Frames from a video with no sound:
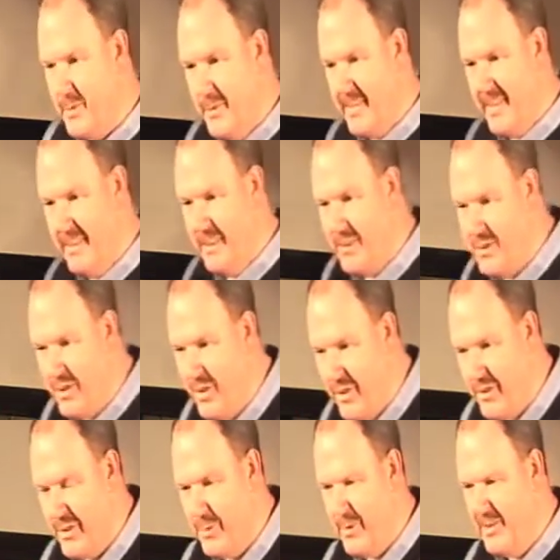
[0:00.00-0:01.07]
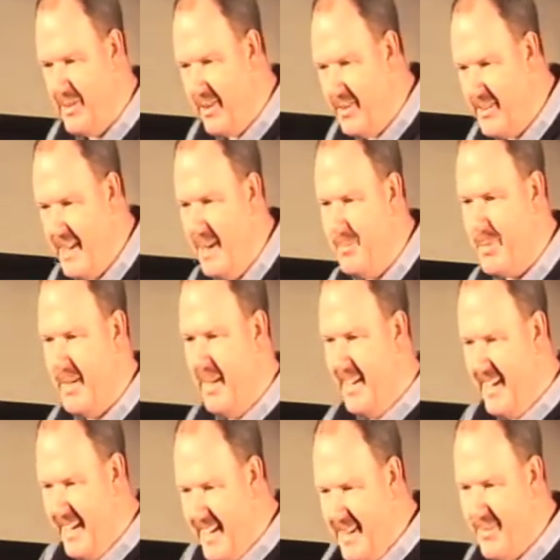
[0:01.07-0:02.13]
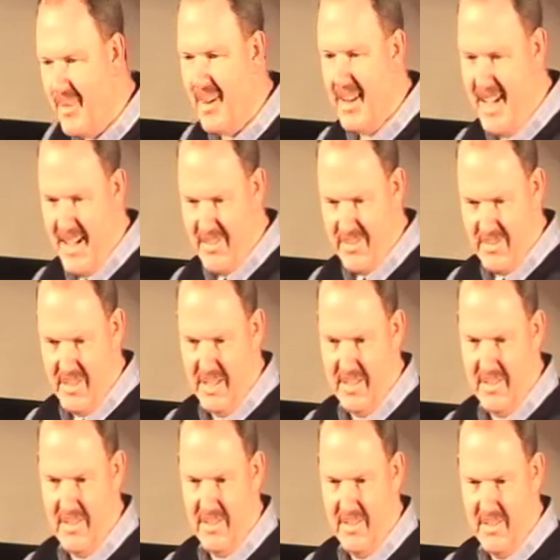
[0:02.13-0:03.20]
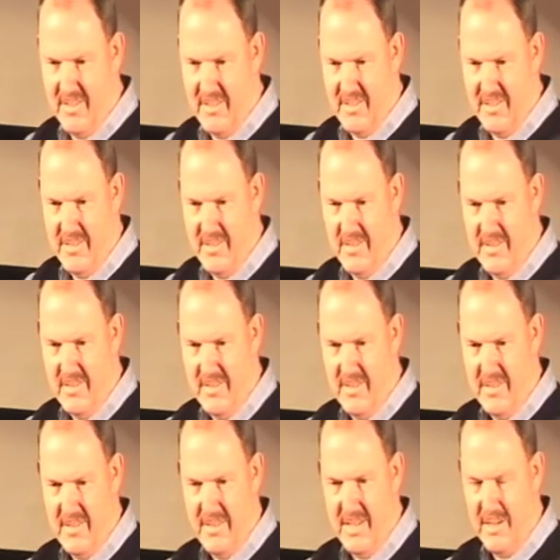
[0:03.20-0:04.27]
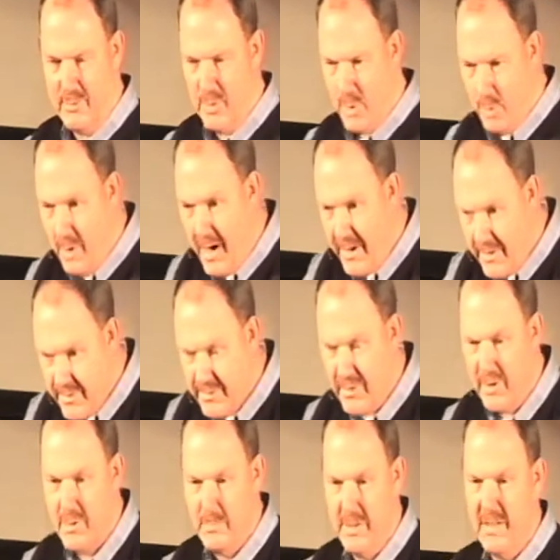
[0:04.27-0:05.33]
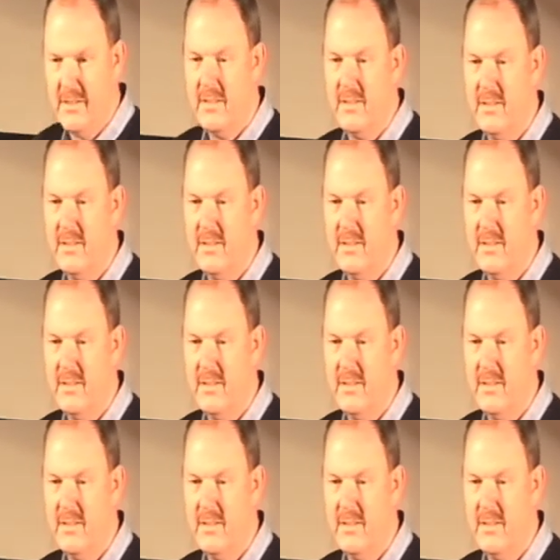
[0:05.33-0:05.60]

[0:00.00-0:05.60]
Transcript: within the church, which are deep and everlasting and require discernment.